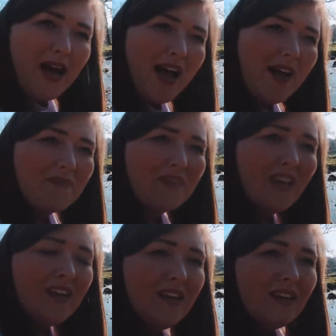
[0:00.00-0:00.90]
where,
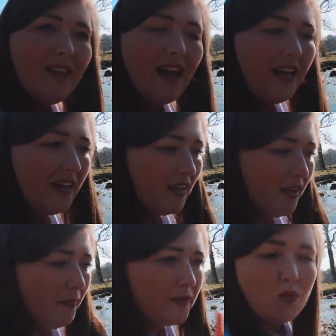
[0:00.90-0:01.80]
like,
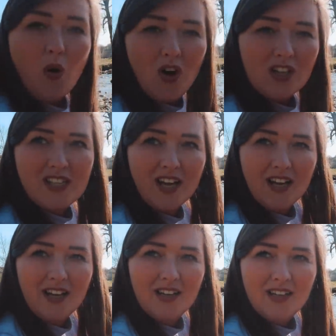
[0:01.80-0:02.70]
there's
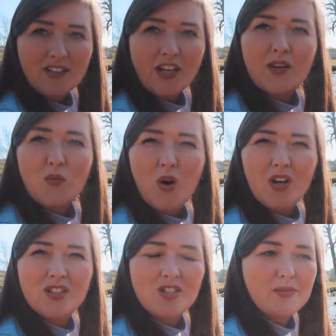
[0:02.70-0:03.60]
water. Don't you think
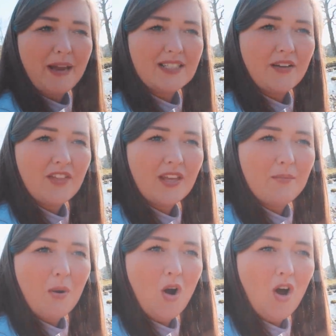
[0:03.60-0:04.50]
water just makes
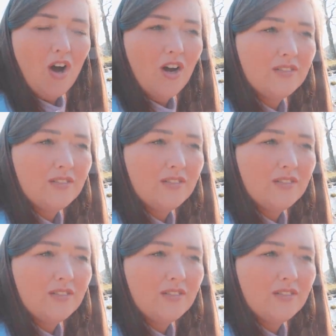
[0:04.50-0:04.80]
everything more...